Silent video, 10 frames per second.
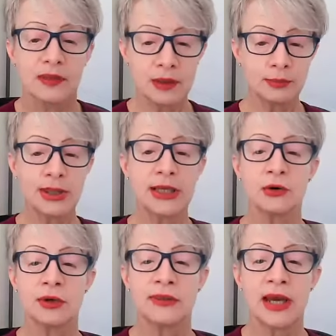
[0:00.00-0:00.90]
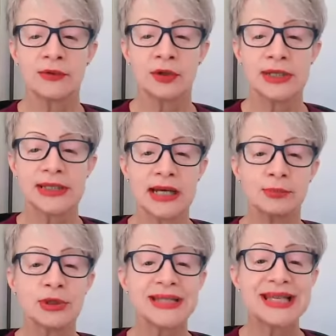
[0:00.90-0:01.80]
Then Peter and the other
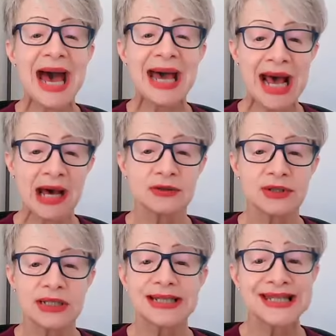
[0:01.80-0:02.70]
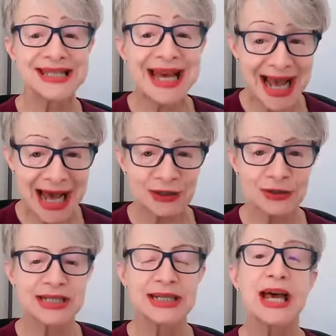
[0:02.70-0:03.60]
disciple set out,
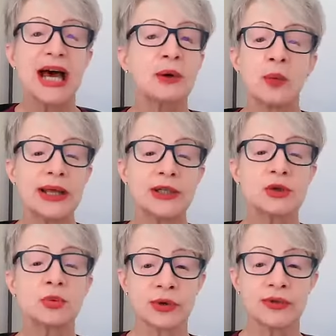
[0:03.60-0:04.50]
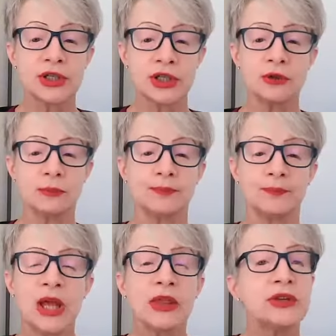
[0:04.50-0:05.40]
and went toward the tomb.
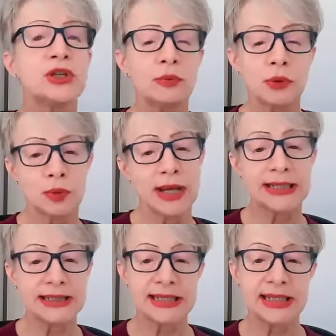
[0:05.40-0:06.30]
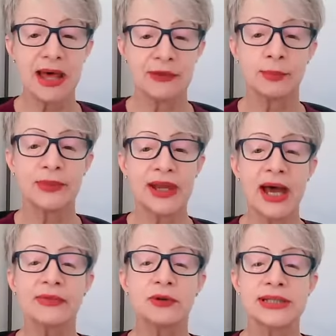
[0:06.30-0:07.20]
The two were running together, but
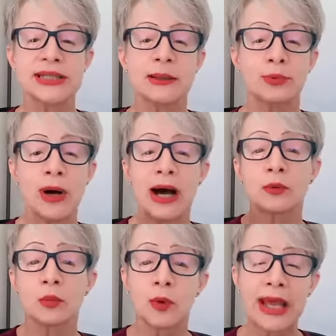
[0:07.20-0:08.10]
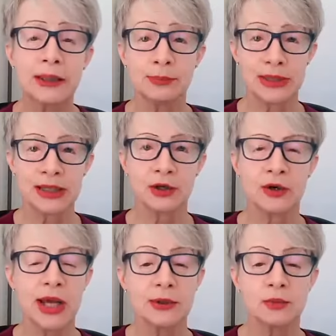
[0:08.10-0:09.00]
the other disciple outran
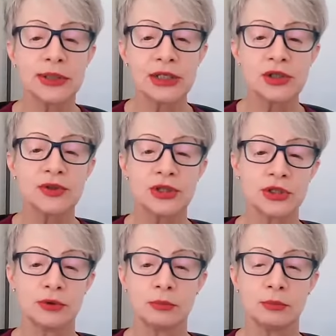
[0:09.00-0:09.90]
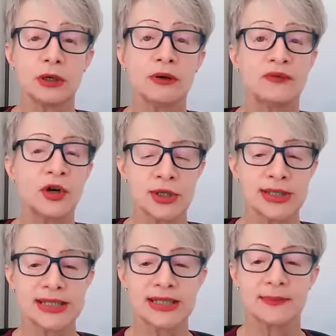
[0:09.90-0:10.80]
Peter and reached the tomb
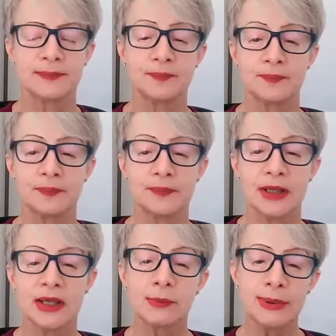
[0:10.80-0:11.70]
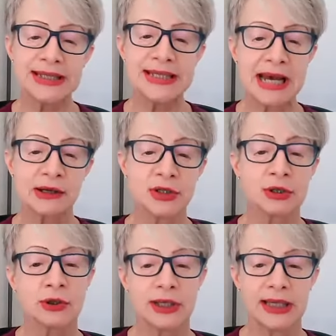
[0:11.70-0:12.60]
first. He bent down
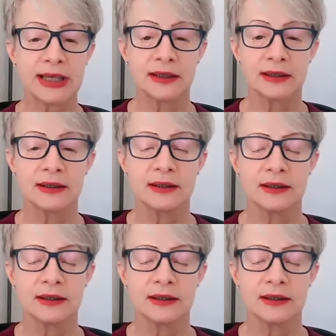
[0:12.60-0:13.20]
to look in